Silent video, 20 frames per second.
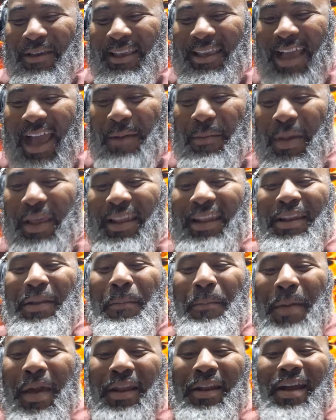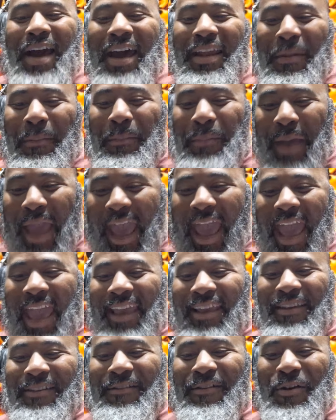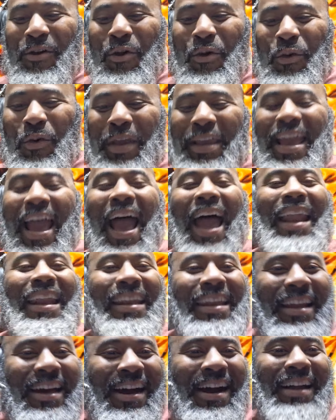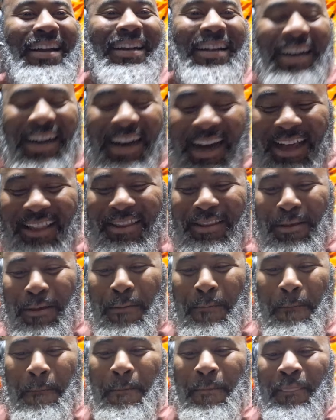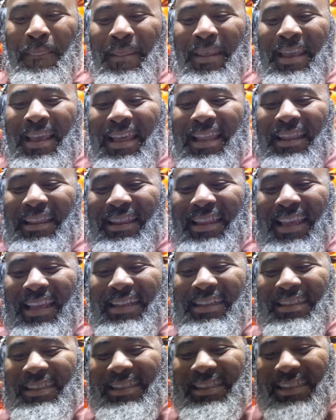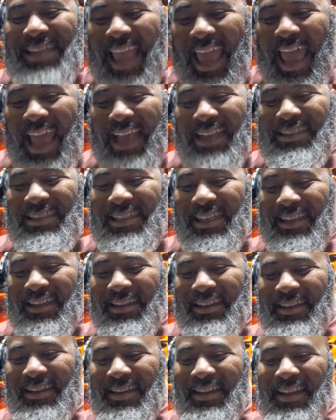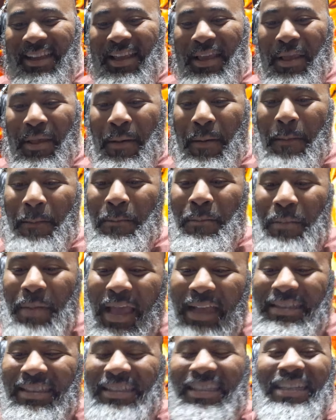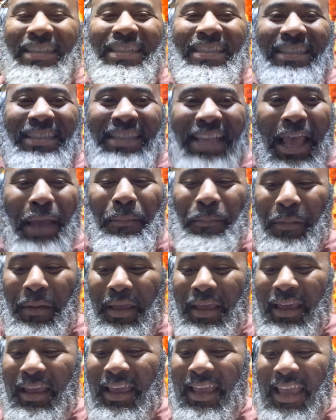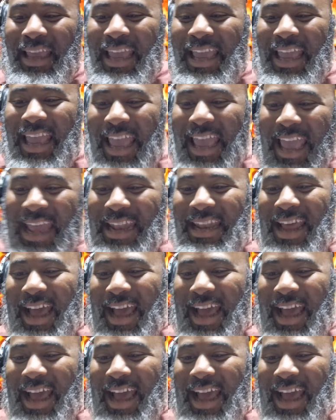coming in the middle of the pack. We got none other than Jackson, Mississippi in